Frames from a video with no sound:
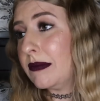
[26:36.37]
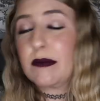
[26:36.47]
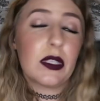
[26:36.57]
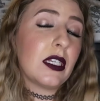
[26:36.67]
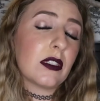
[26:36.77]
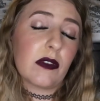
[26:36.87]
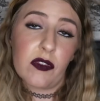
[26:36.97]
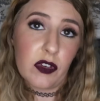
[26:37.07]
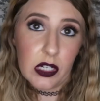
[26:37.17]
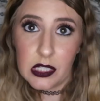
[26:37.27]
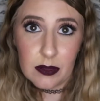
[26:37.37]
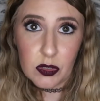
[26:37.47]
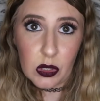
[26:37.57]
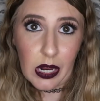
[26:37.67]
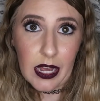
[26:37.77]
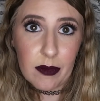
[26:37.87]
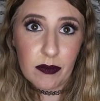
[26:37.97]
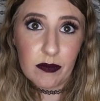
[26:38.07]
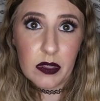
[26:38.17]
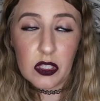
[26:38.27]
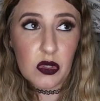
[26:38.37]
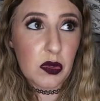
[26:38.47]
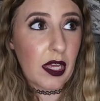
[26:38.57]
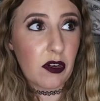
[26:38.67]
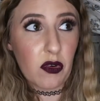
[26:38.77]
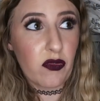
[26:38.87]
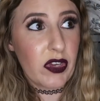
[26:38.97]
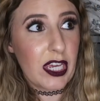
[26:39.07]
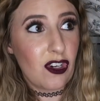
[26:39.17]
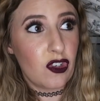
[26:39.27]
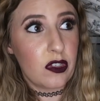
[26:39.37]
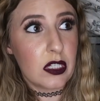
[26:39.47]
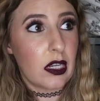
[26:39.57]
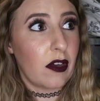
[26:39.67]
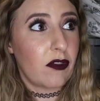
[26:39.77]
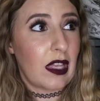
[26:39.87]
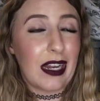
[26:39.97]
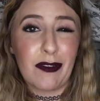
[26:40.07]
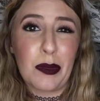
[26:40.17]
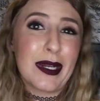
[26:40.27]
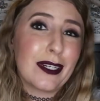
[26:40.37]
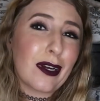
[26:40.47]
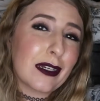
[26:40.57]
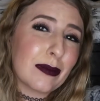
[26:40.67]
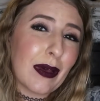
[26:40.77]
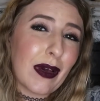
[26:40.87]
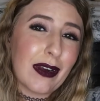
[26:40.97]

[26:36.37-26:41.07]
and please feel free to subscribe and do that notification stuff that everybody talks about.